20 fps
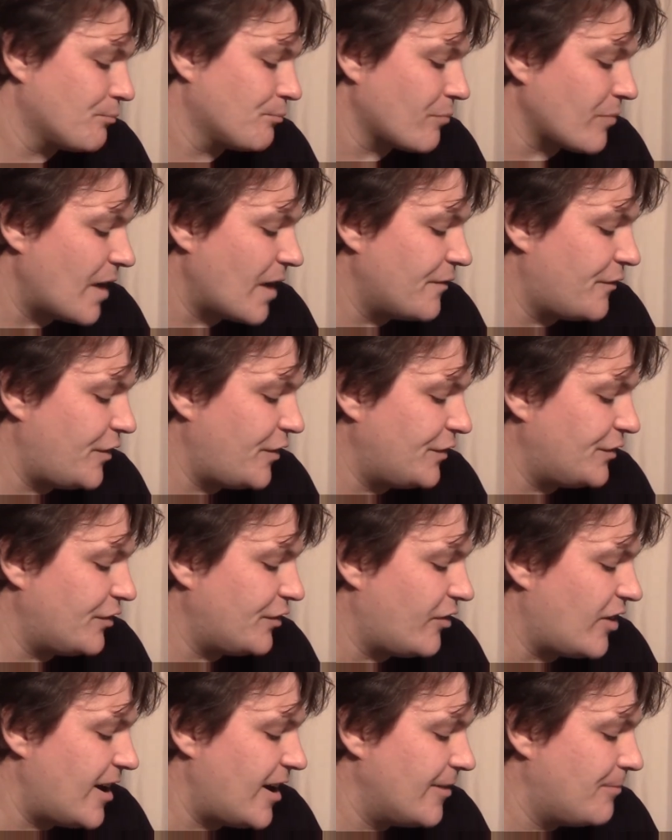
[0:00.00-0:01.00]

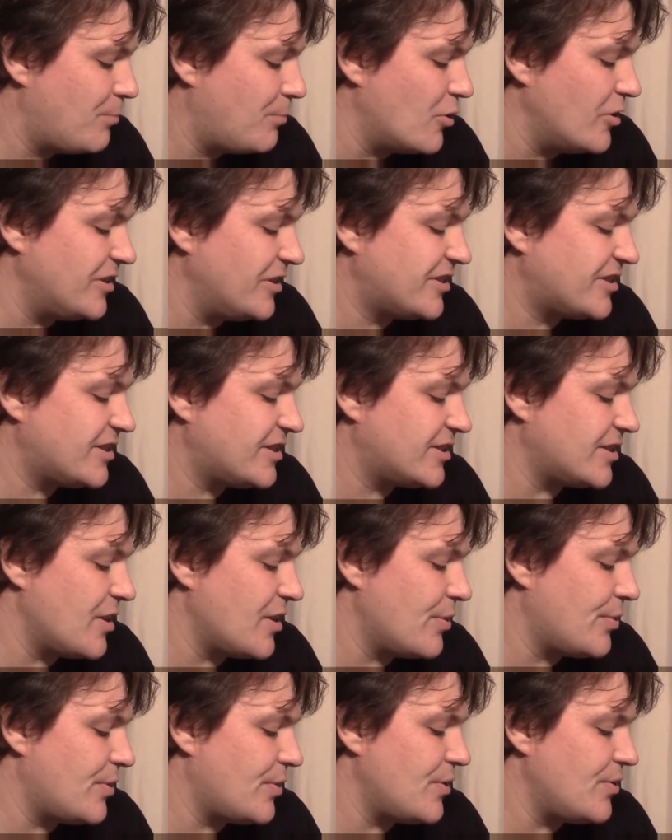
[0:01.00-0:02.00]
55 points
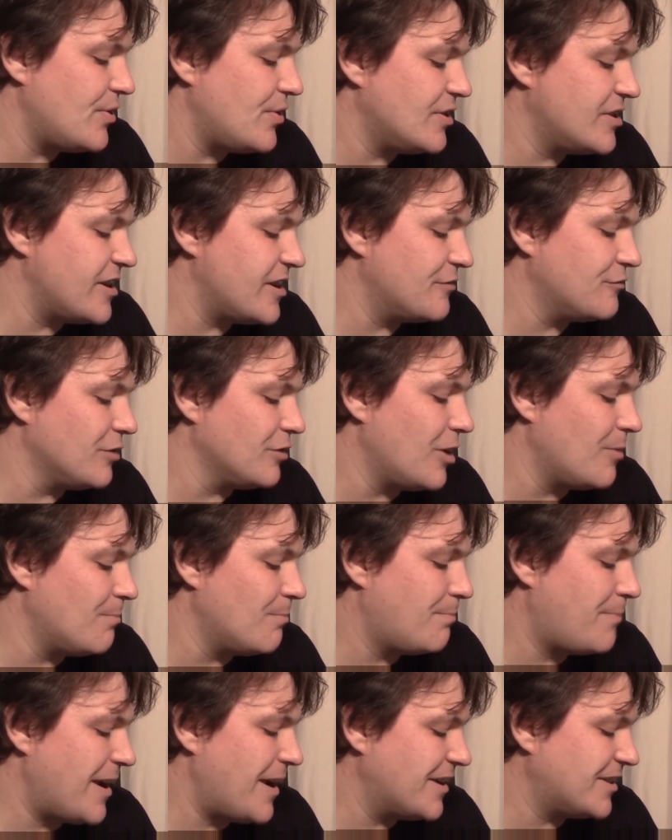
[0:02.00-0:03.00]
than the General
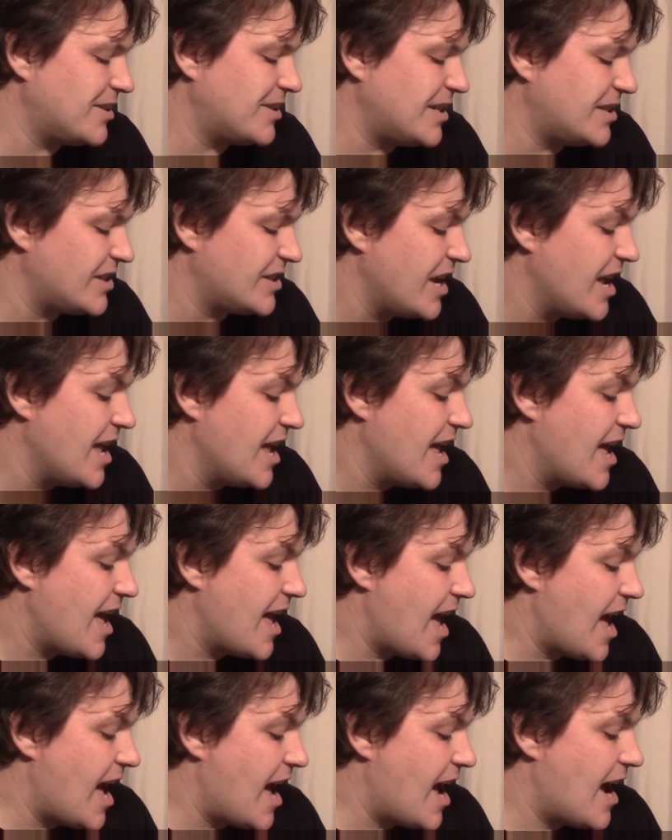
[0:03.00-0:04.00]
on Pegasus,
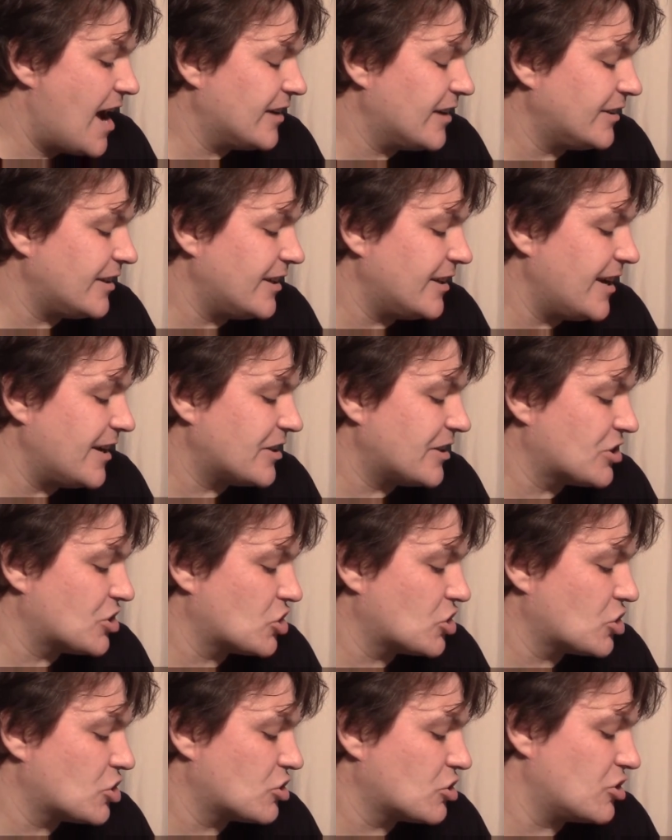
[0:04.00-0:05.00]
and an extra